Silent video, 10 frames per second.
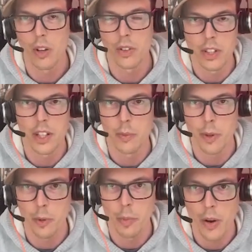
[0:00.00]
I'll tell you a
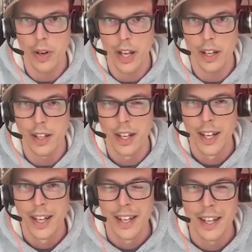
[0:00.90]
little about it.
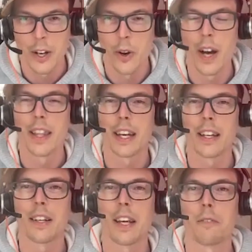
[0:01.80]
I think
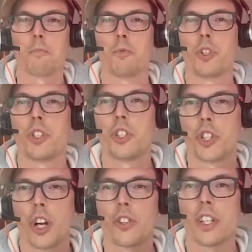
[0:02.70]
it
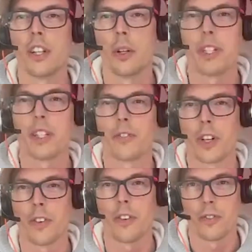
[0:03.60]
shares a little bit
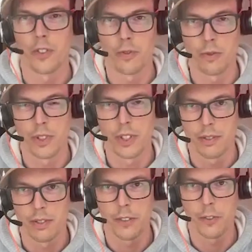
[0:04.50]
different of a
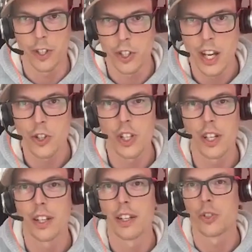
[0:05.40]
differentiation,
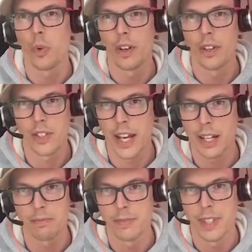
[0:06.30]
as well as
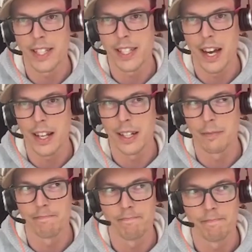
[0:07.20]
like, it's not
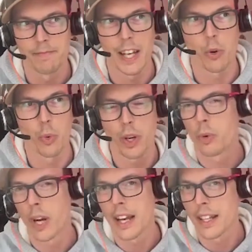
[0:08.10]
a, like
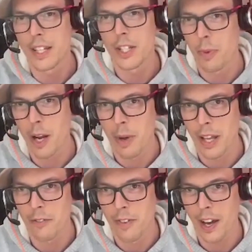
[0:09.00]
we're handed these by a
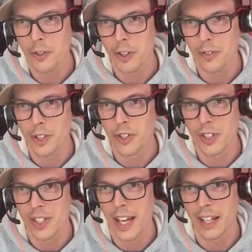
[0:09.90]
manufacturer
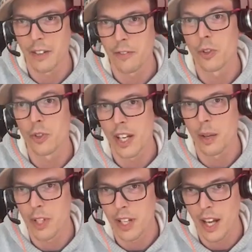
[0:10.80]
versus like, if you sign
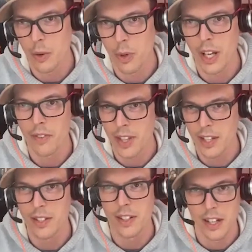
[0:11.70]
up today, we'll give you
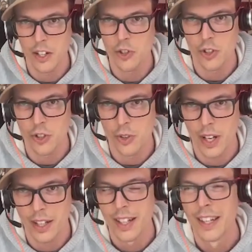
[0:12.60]
this in addition to
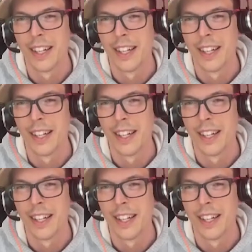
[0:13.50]
it.